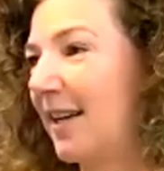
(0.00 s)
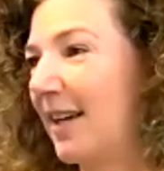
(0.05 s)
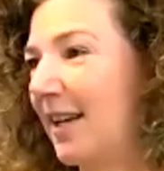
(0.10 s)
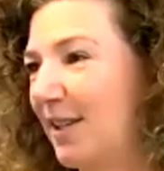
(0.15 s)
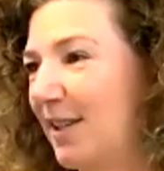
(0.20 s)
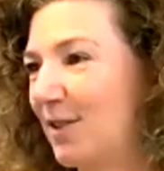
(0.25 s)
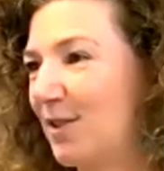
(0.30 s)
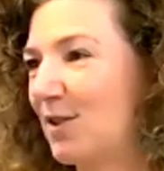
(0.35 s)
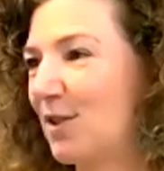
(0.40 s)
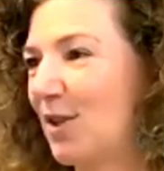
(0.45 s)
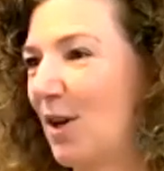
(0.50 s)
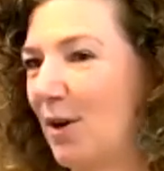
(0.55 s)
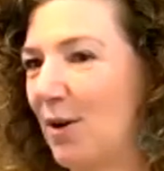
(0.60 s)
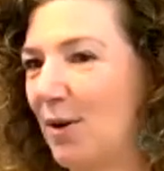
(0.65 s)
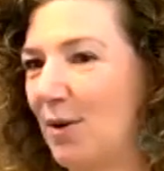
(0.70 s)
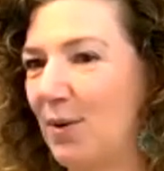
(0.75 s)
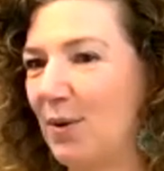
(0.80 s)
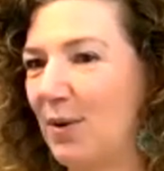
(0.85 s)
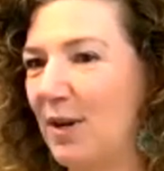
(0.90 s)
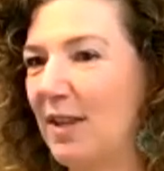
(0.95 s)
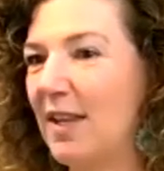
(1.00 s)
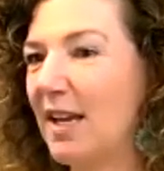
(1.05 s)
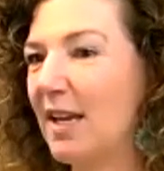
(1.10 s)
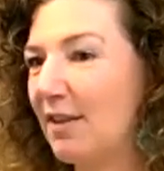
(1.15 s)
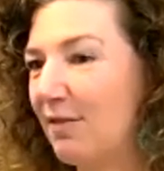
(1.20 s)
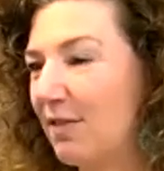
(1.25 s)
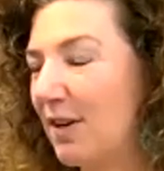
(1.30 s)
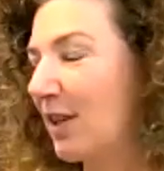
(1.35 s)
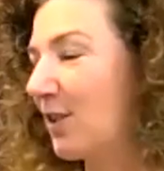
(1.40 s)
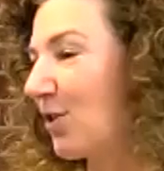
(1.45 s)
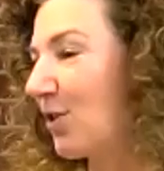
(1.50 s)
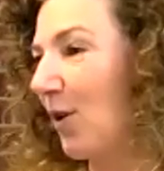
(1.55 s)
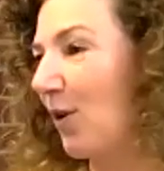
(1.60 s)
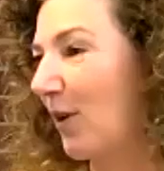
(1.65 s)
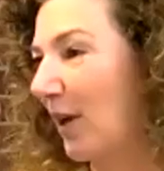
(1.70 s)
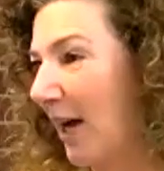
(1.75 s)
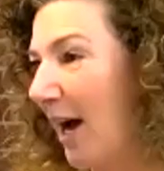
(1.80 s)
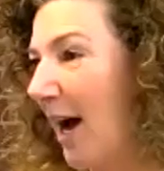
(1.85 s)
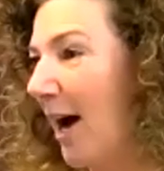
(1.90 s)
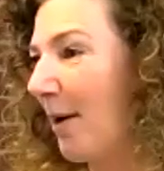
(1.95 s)
and so in the evenings
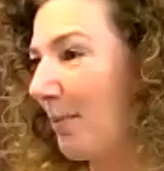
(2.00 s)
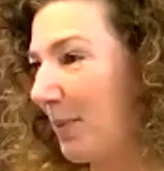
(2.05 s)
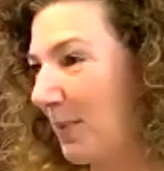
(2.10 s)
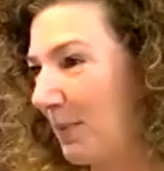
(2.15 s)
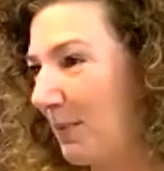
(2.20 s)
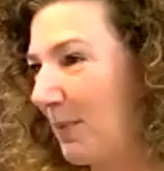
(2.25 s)
growing up,